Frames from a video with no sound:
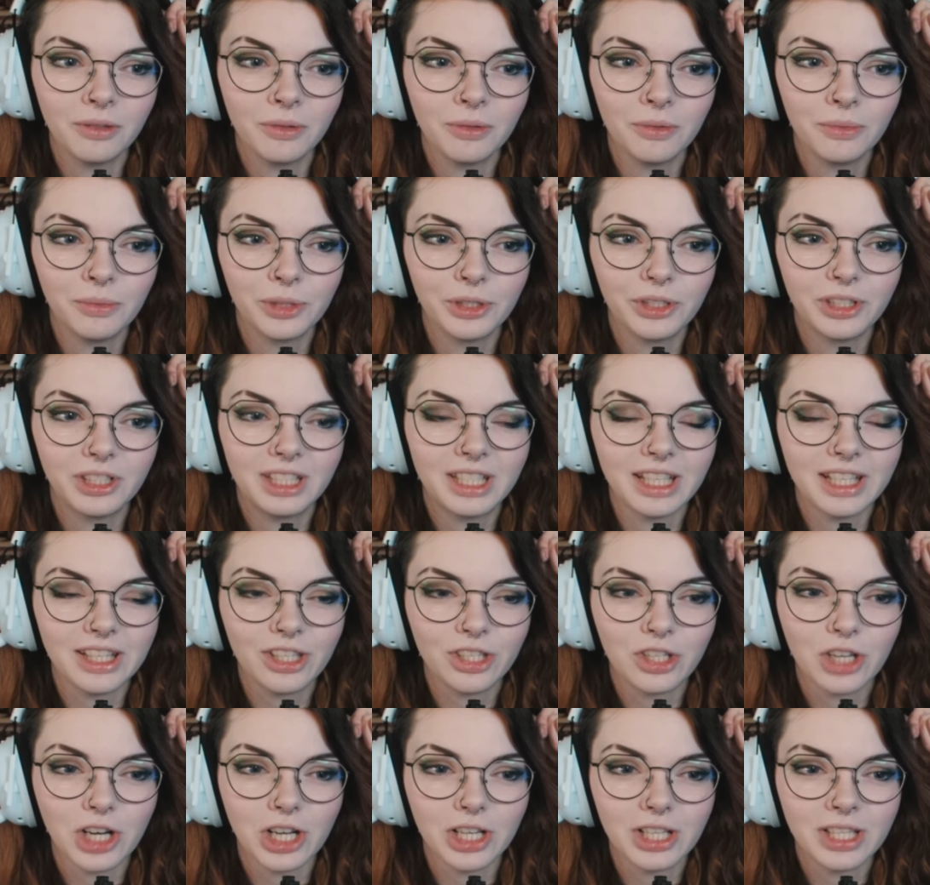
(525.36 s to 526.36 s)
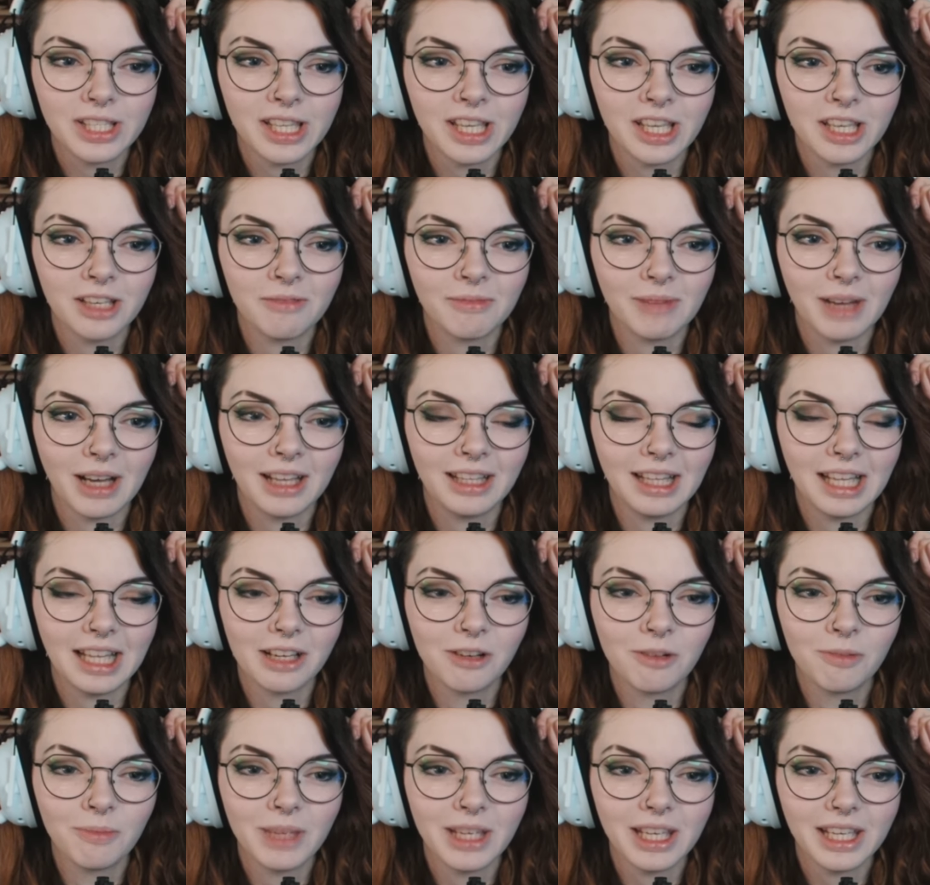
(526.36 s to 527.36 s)
would distrust him. And, like,
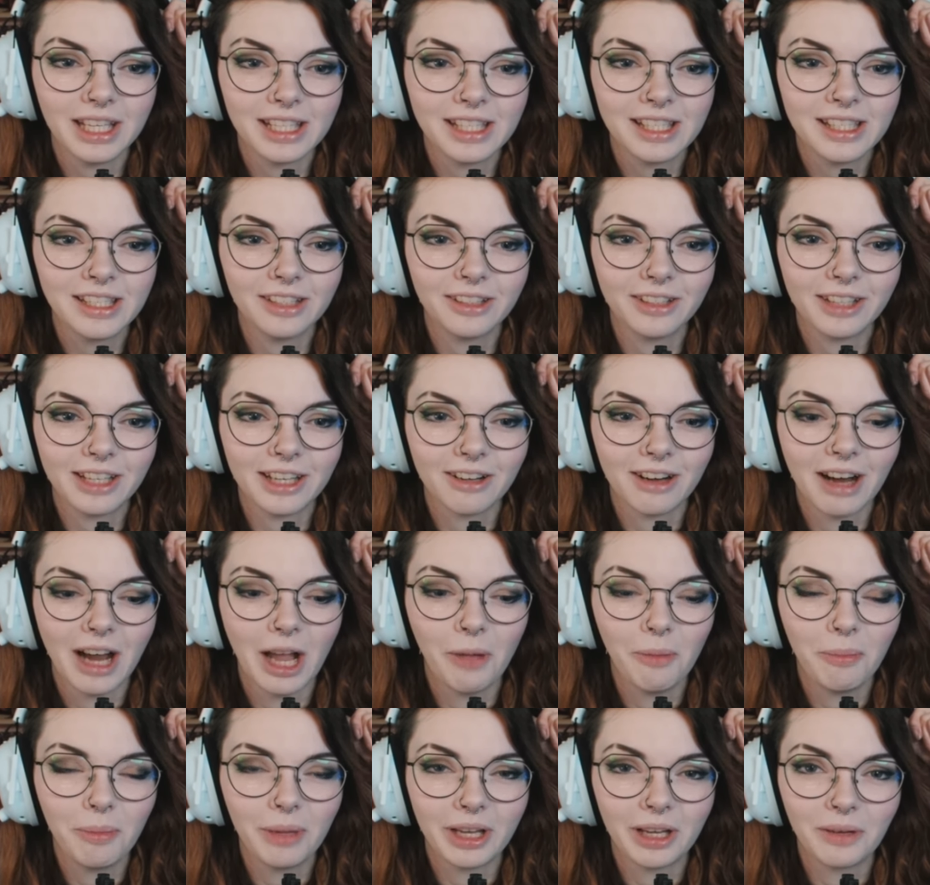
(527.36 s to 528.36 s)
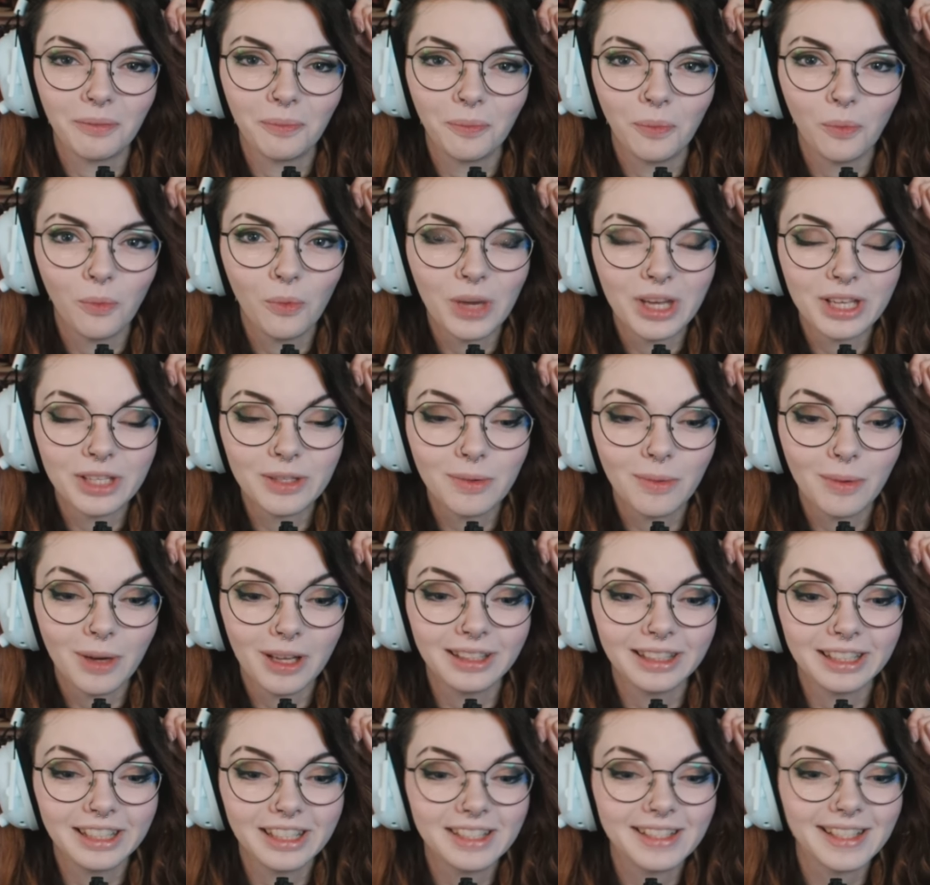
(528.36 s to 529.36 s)
Omega's still here helping and is
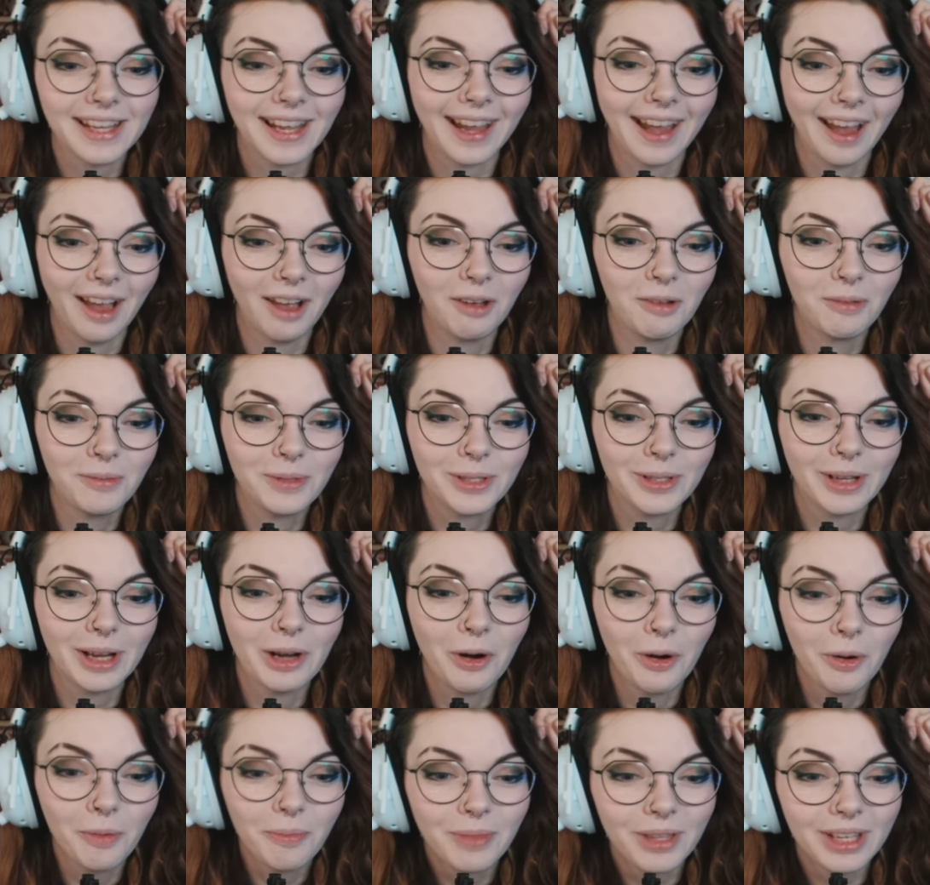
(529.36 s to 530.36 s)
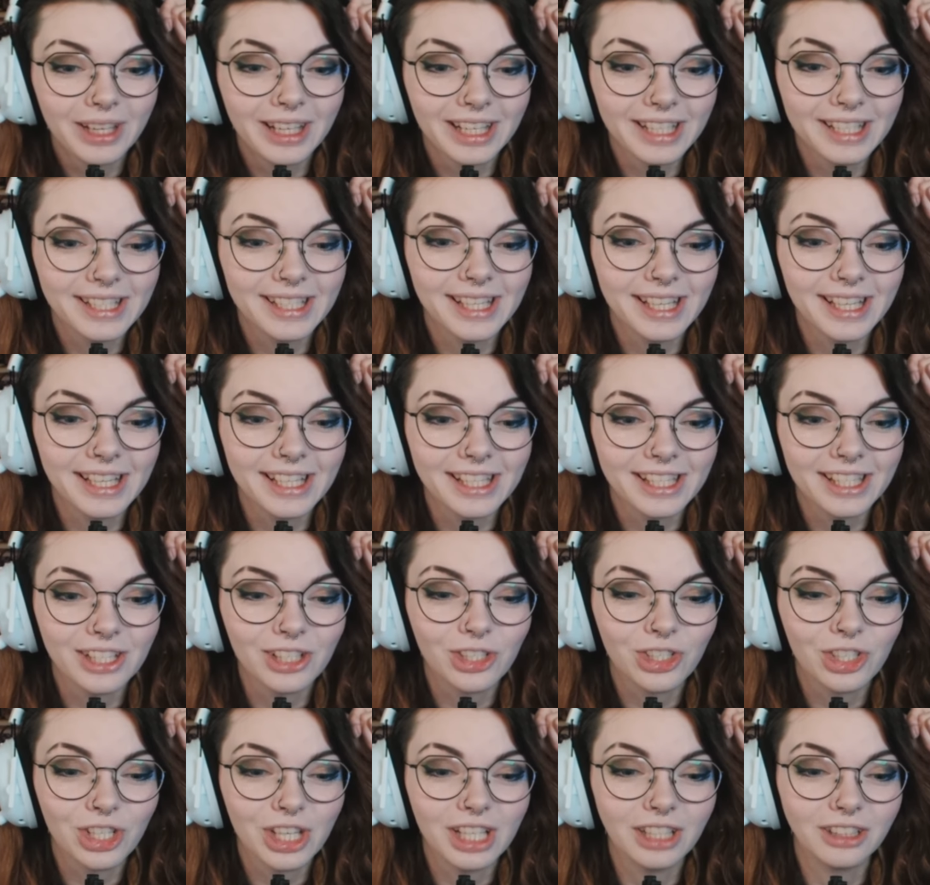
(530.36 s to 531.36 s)
willing to help. So I hope that he sees that
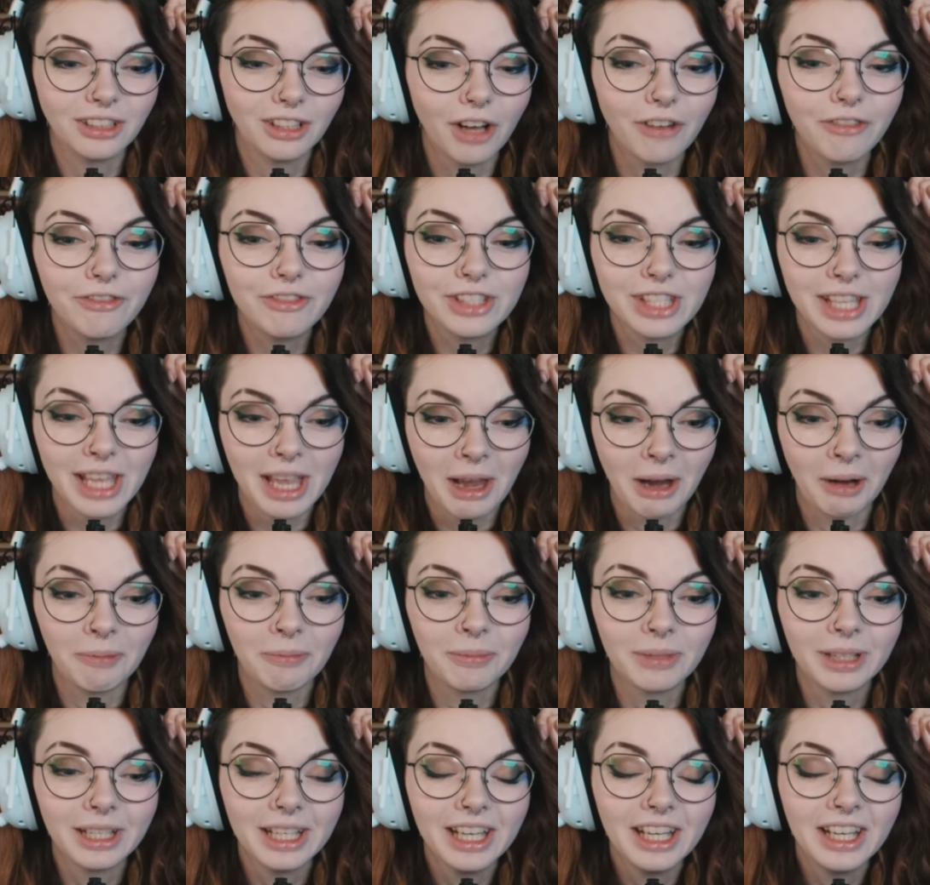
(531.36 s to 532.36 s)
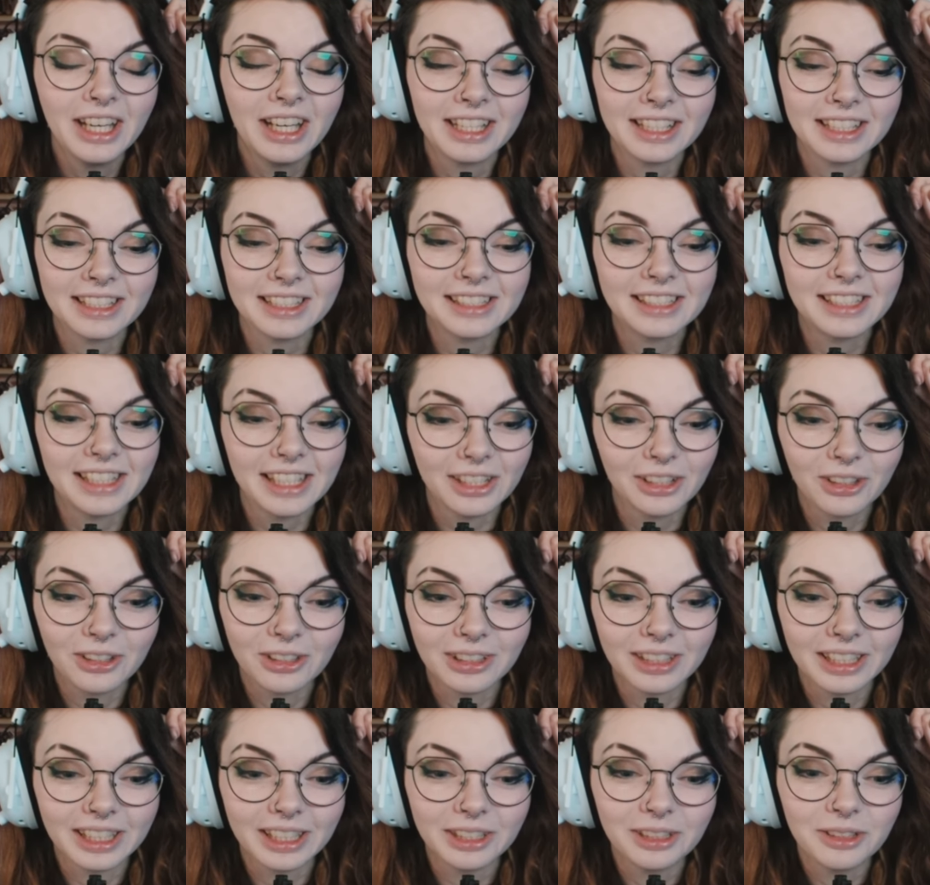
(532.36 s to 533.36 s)
she loves him
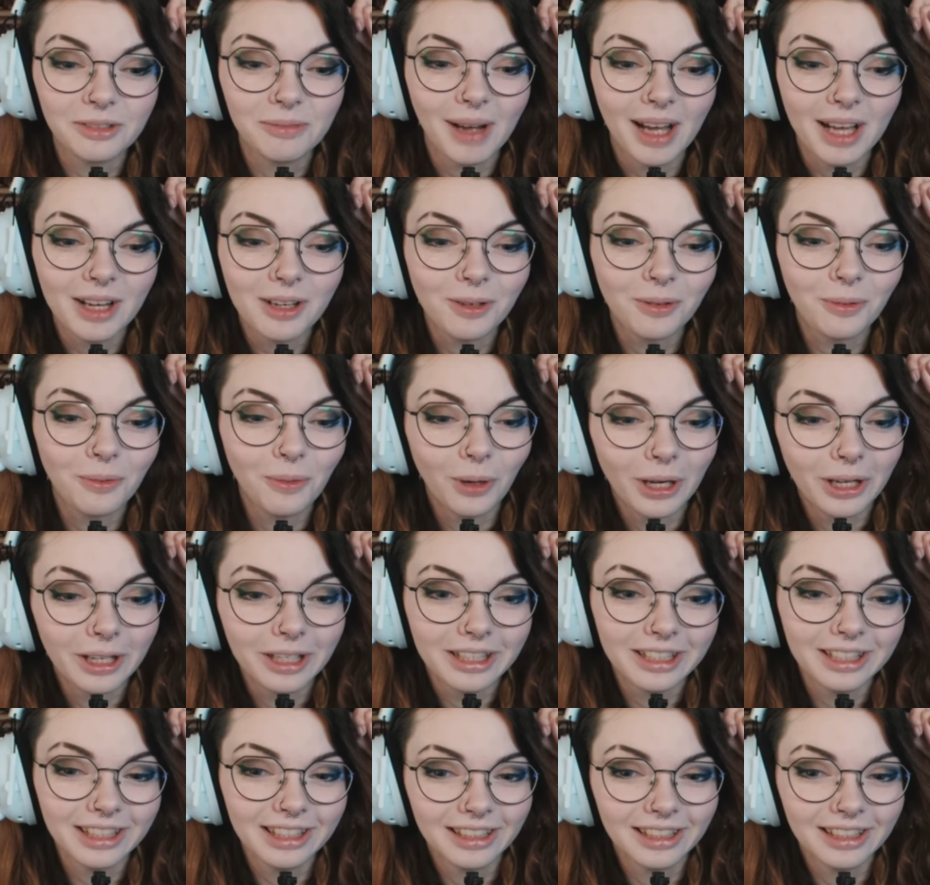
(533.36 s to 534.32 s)
dearly, no matter what.